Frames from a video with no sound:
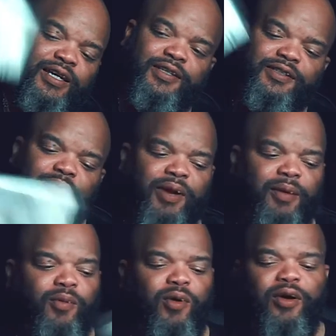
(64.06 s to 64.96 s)
Some
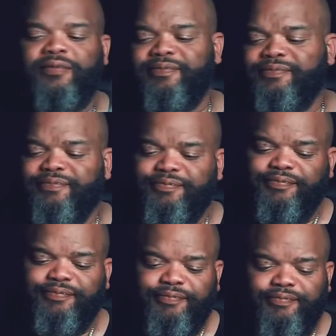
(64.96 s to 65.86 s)
paperwork,
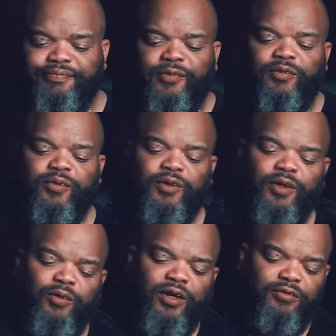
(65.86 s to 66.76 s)

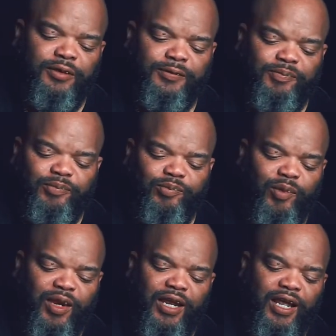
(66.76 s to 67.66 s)
irrelevant.
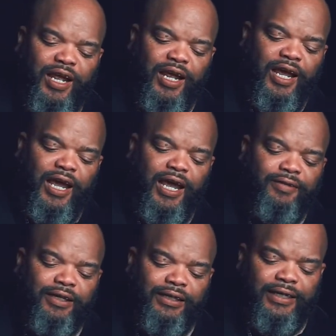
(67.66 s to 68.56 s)
And
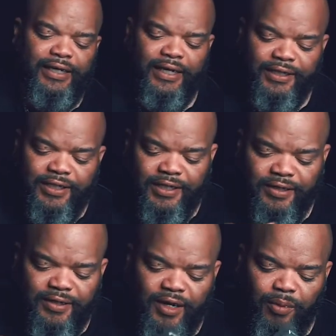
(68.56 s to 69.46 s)
the lens,
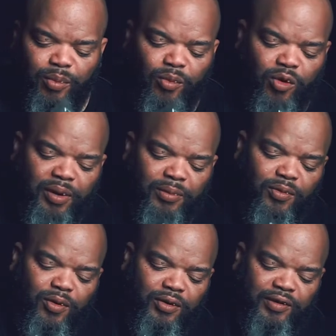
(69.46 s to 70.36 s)
a couple more
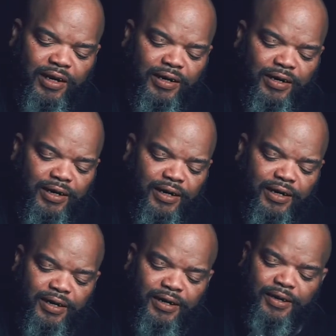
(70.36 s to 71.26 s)
paperwork there.
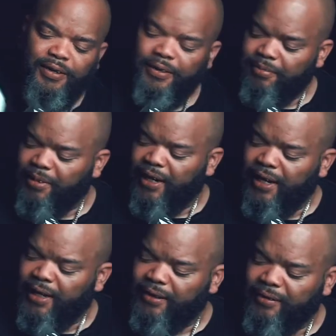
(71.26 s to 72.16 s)

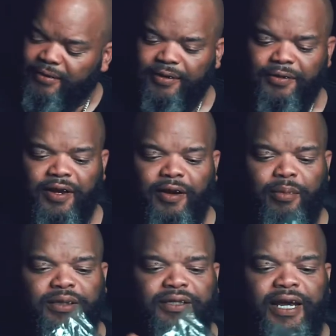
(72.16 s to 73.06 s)
Bang, don't care
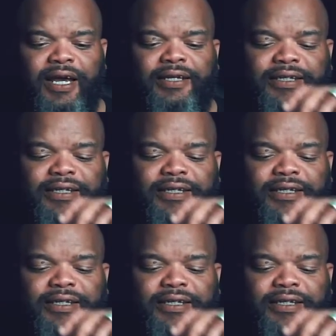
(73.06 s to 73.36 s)
about that.